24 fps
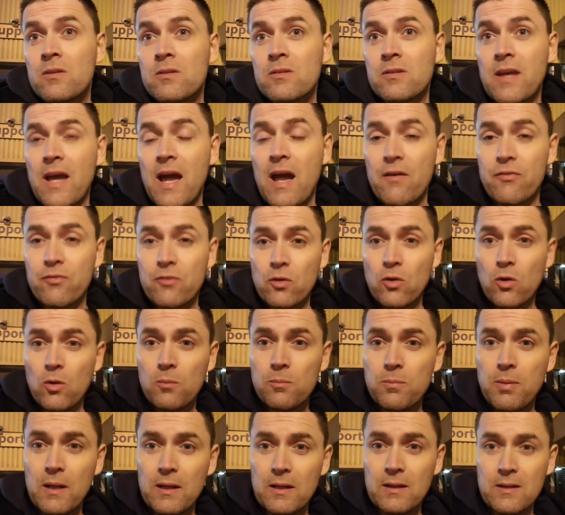Scarfed
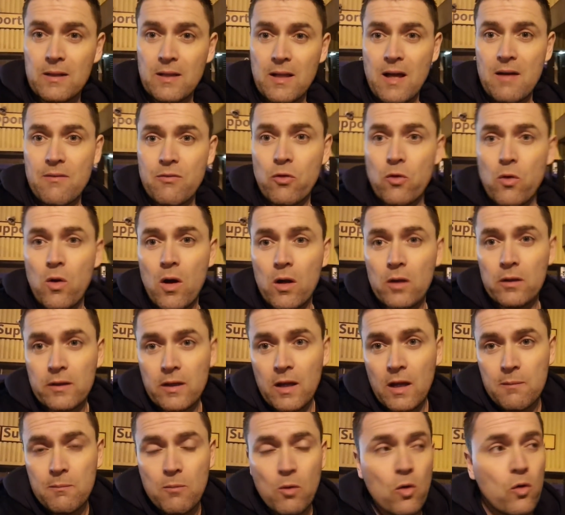up, balaclava on,
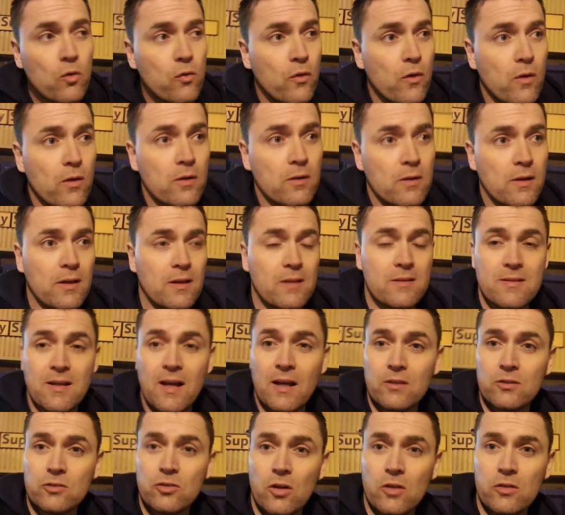came over and
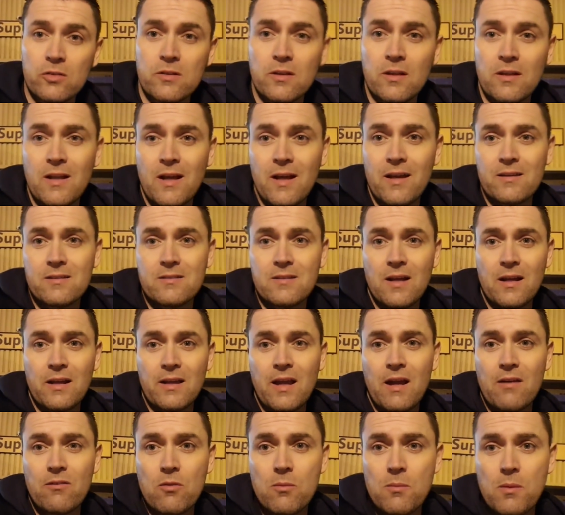attacked Josh, the United stand
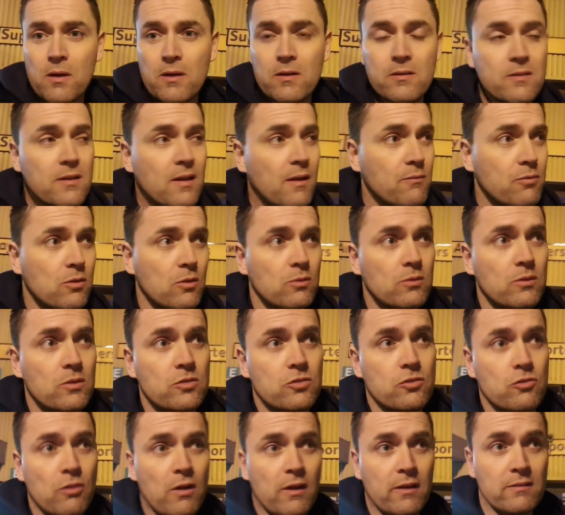cameraman. It's an absolute
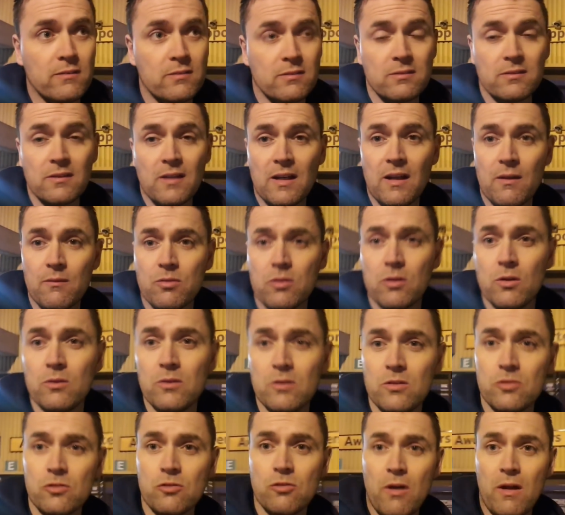disgrace, an absolute
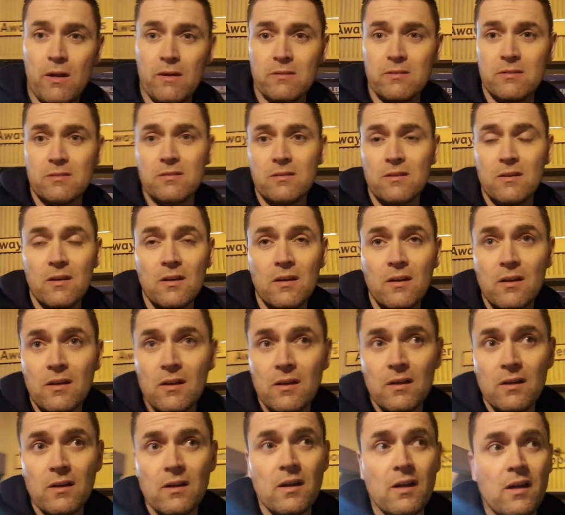disgrace.
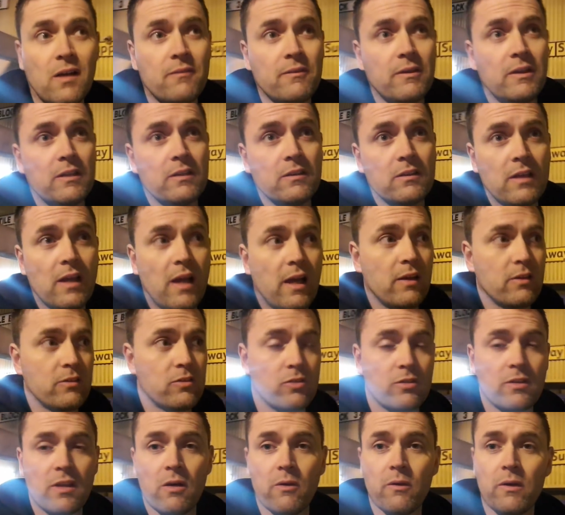I mean, guys
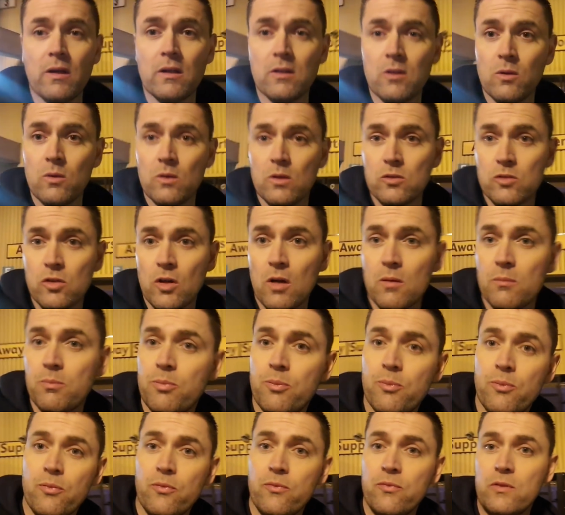just out here doing a job.
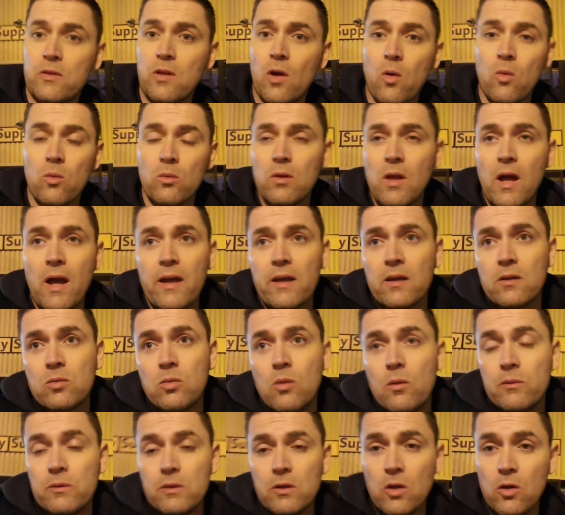If you don't
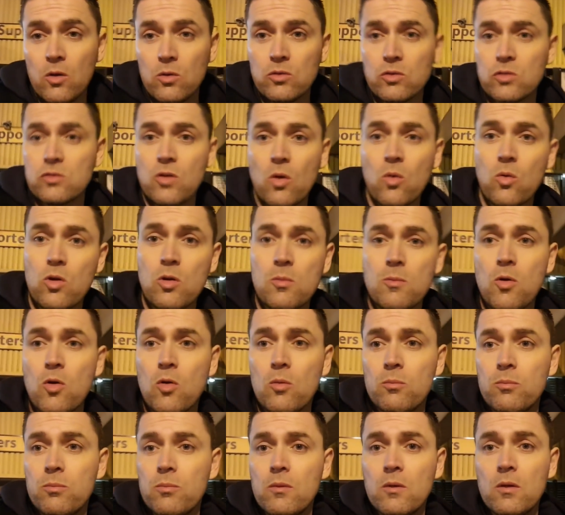like what we do, just don't come
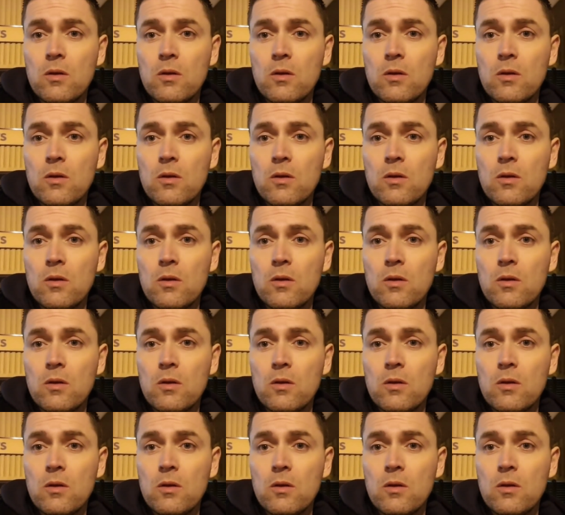up.